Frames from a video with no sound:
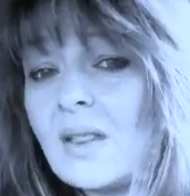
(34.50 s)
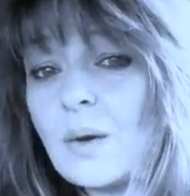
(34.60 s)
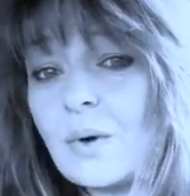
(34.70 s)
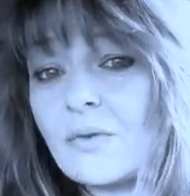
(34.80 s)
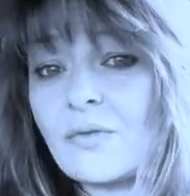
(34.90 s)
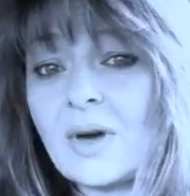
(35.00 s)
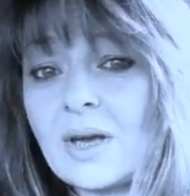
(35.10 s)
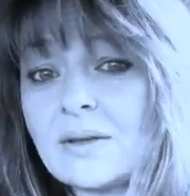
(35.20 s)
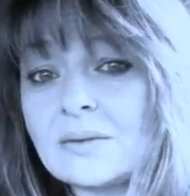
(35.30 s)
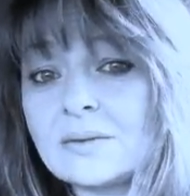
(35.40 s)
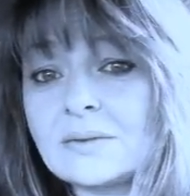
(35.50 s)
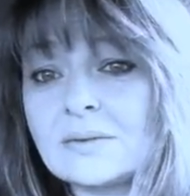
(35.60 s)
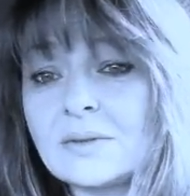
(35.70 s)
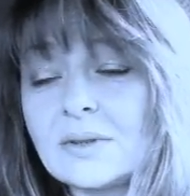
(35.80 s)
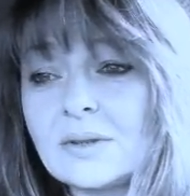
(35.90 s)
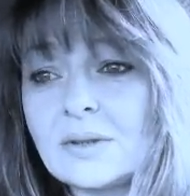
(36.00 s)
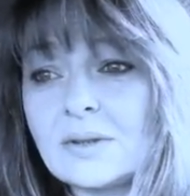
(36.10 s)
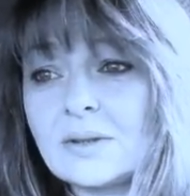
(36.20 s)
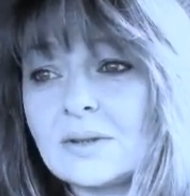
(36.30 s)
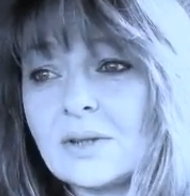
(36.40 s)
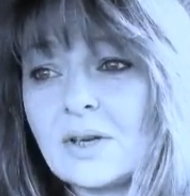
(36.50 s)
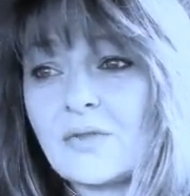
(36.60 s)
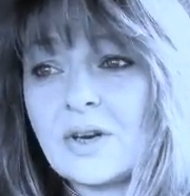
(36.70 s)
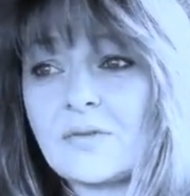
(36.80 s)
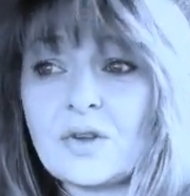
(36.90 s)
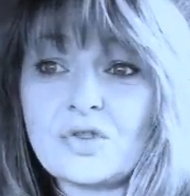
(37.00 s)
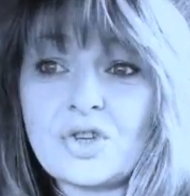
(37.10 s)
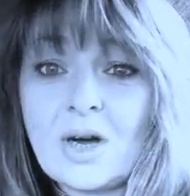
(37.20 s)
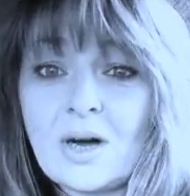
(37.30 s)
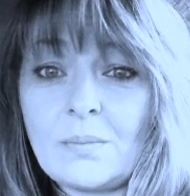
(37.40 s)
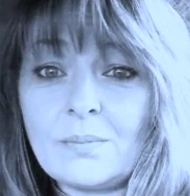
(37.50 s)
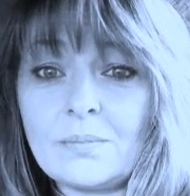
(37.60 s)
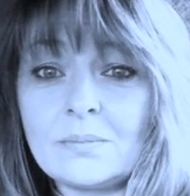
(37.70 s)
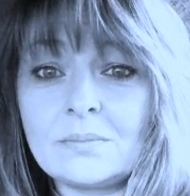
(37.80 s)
They were afraid of their job,